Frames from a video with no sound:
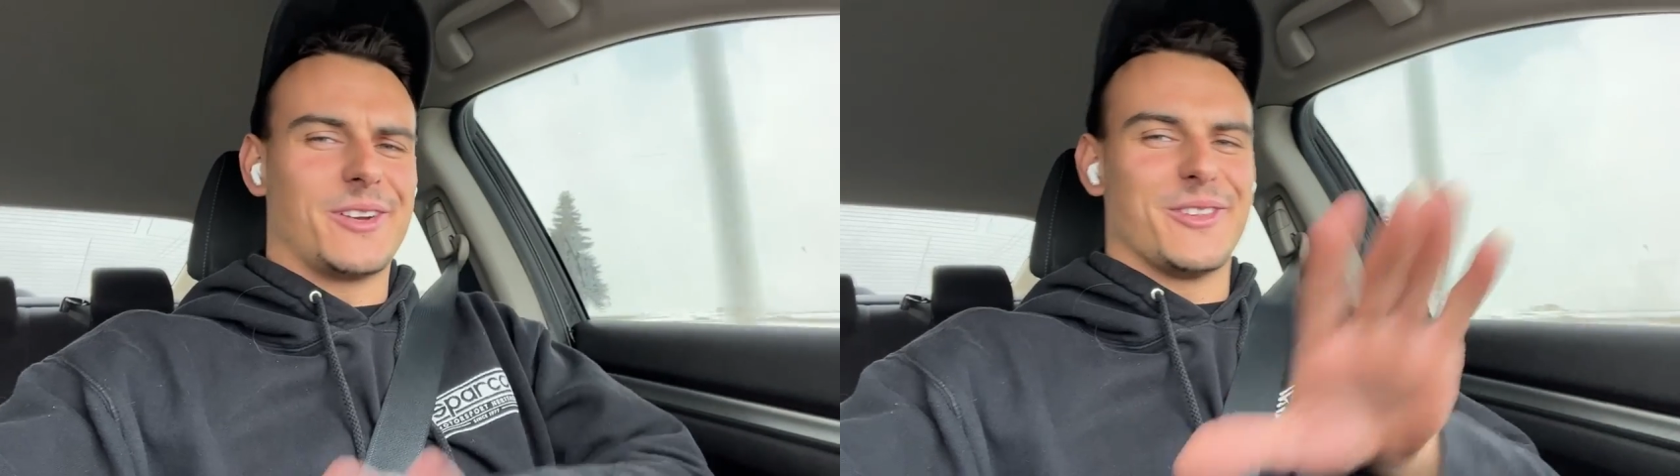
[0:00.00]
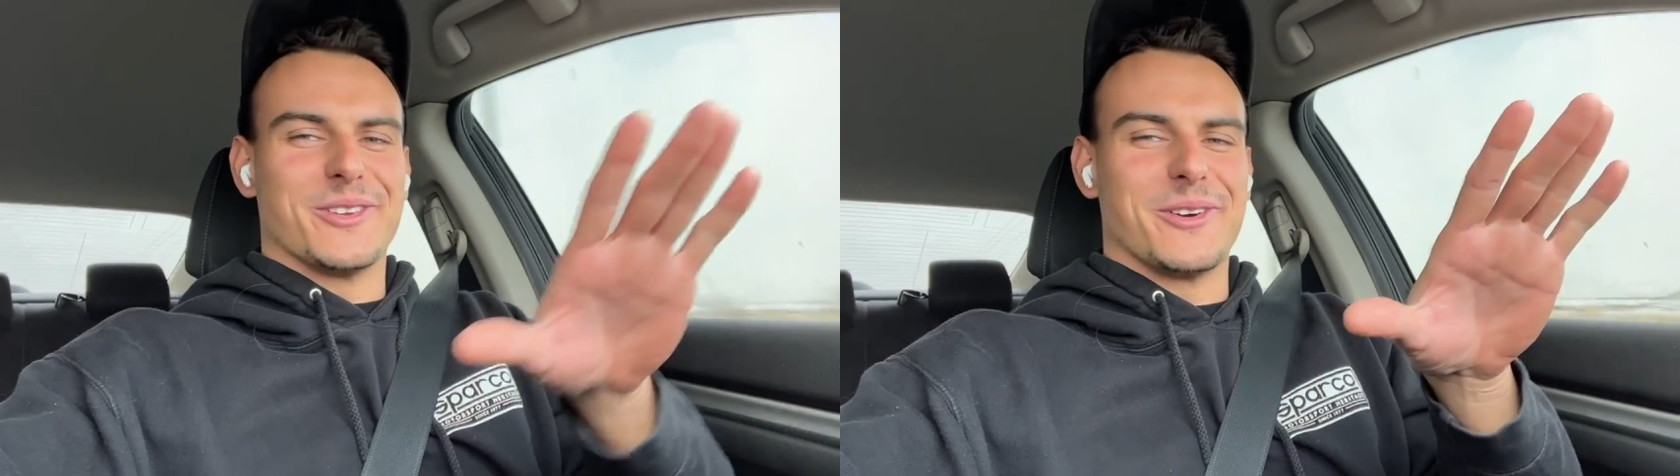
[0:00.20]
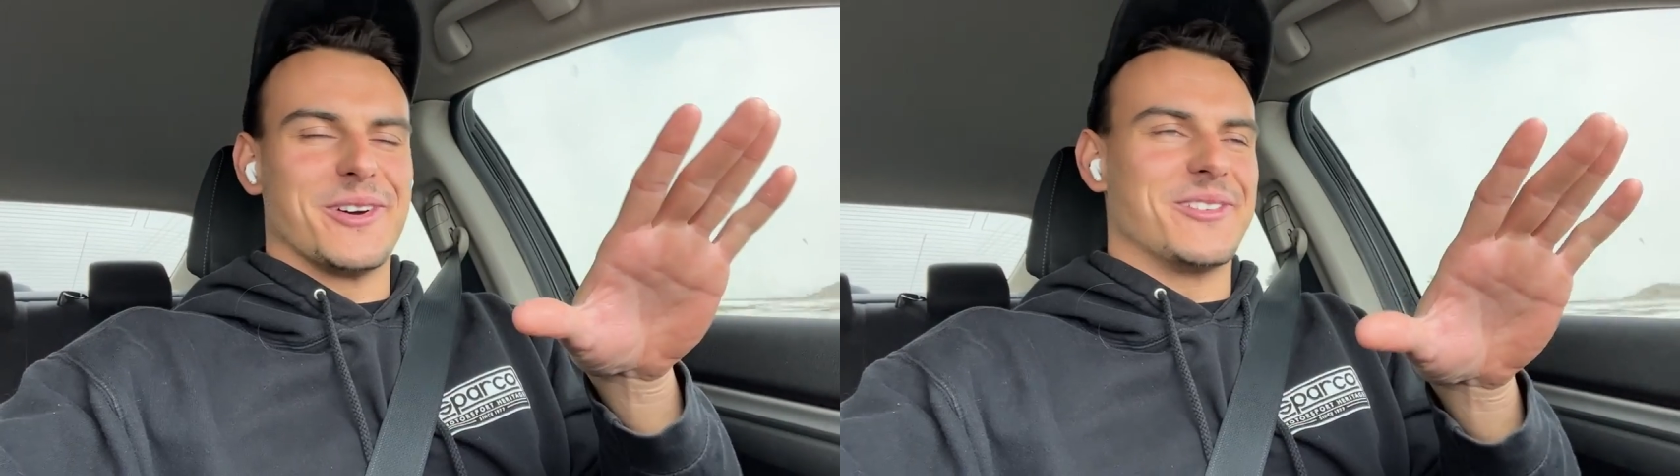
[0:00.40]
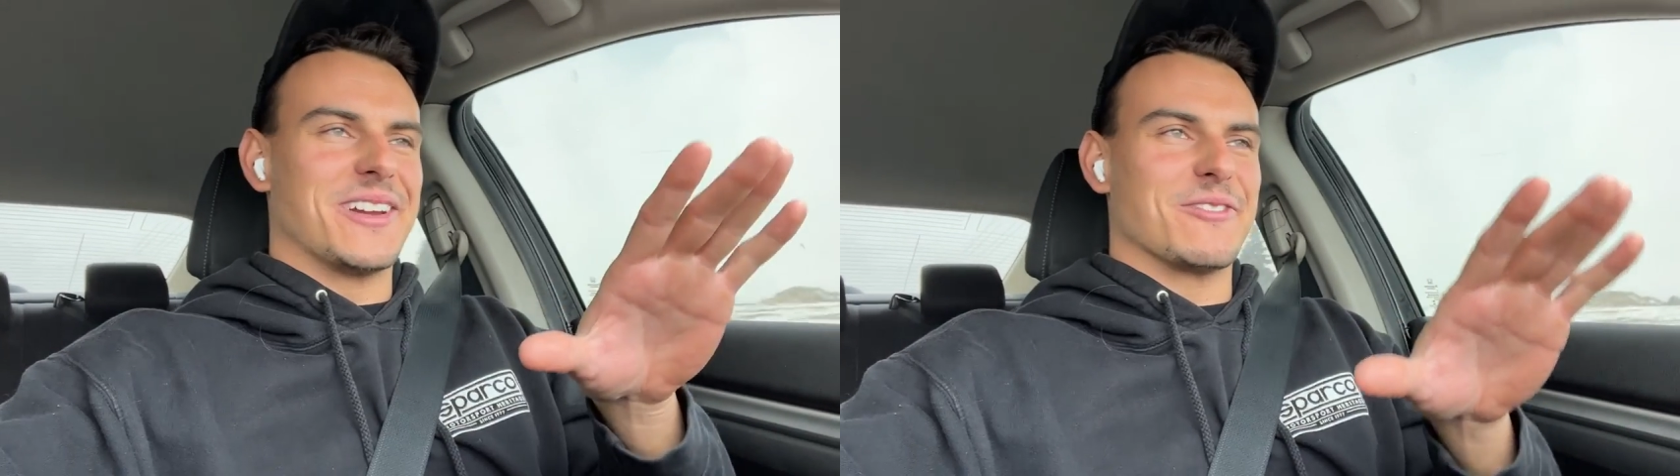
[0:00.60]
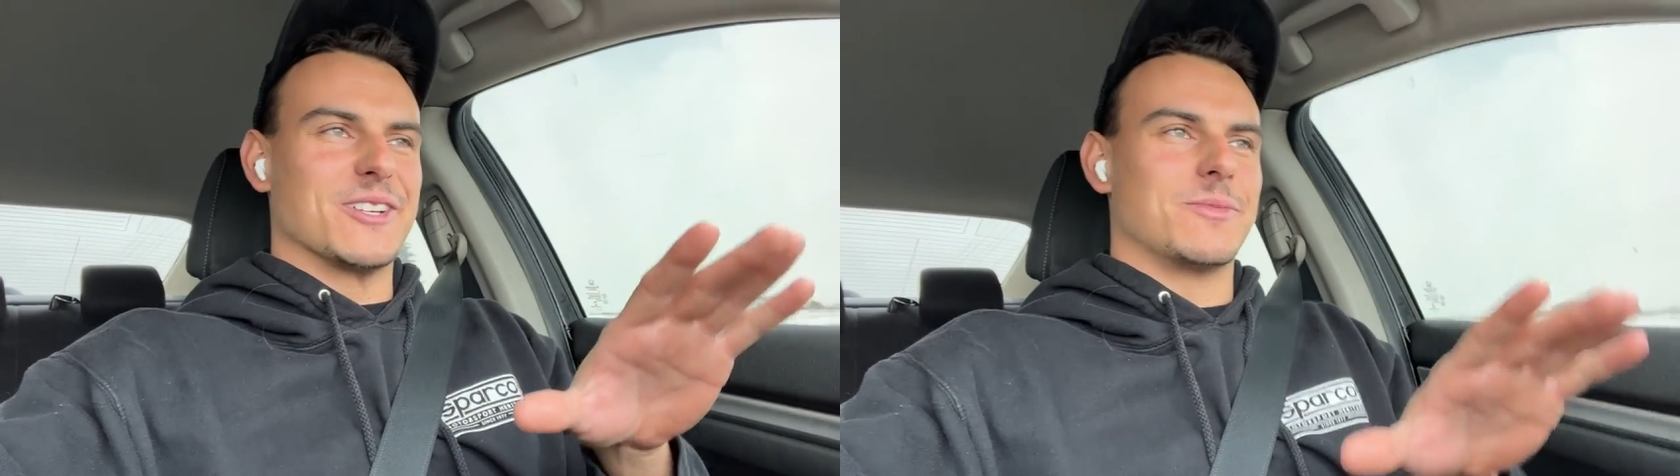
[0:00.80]
although I would
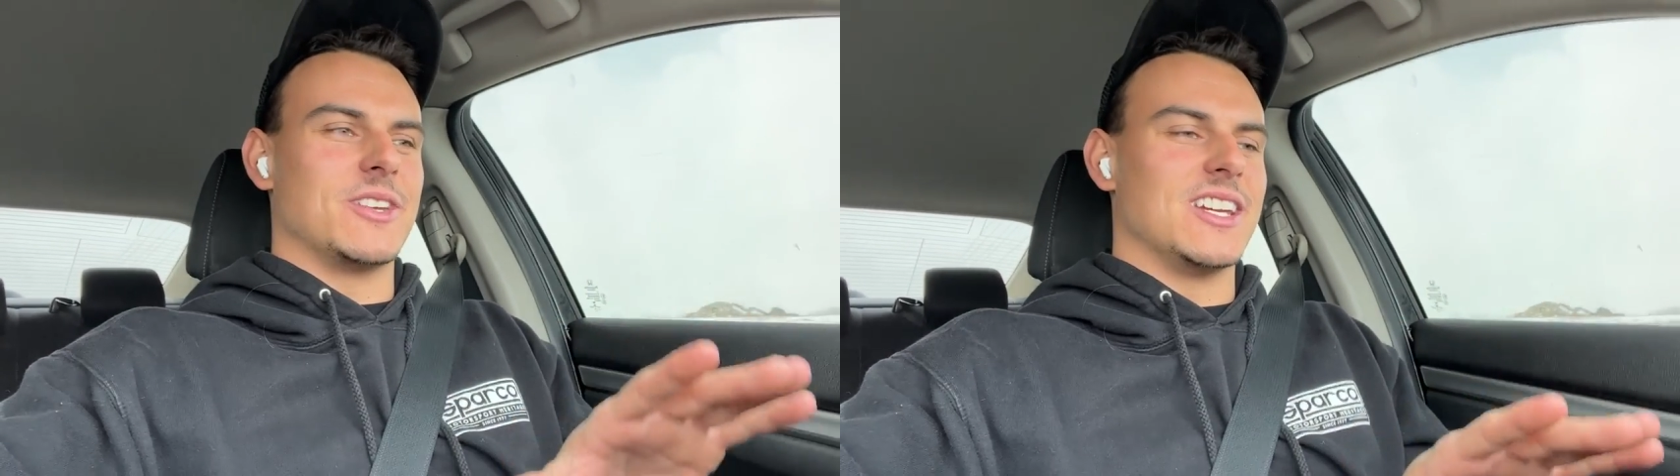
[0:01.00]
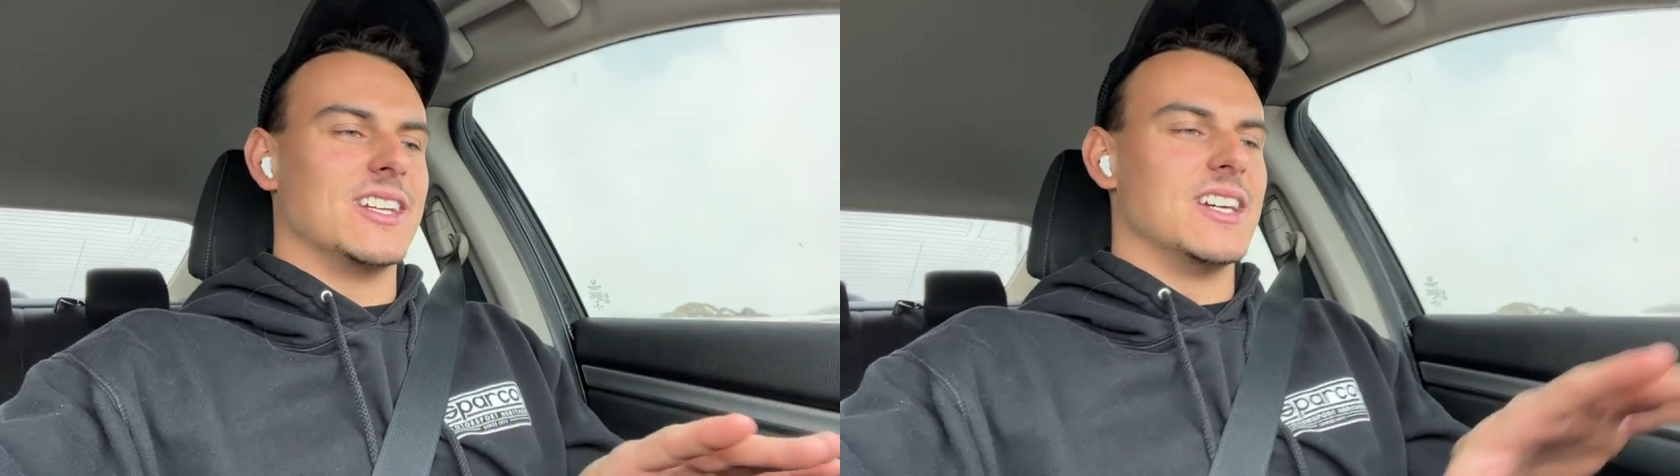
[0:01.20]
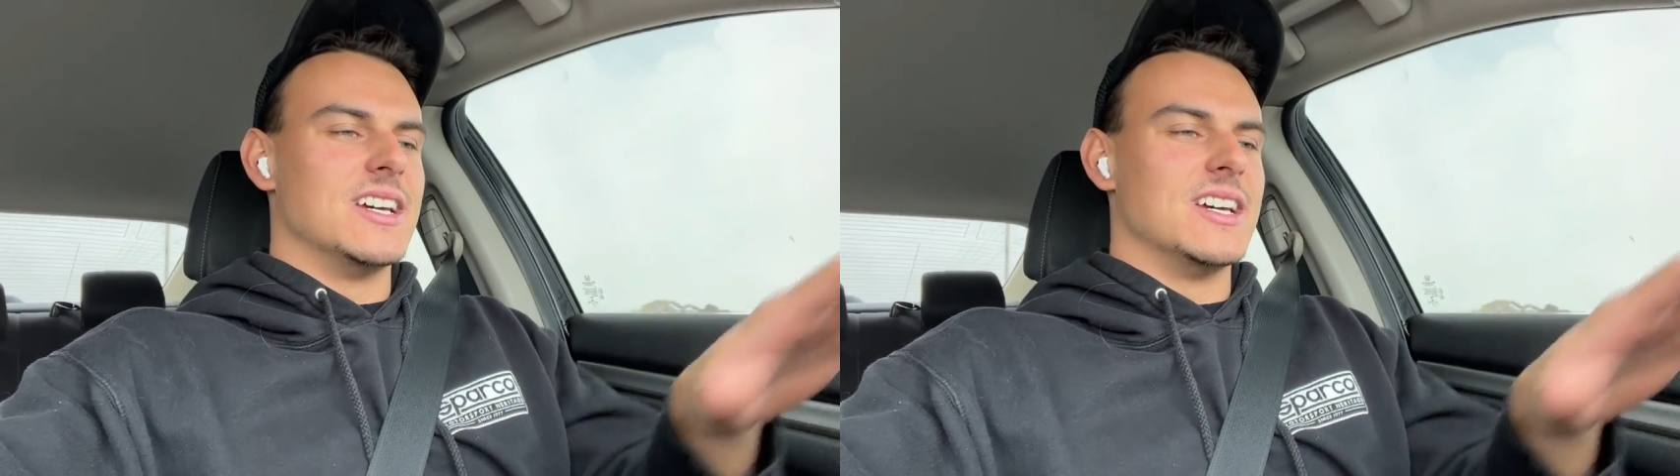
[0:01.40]
never speed,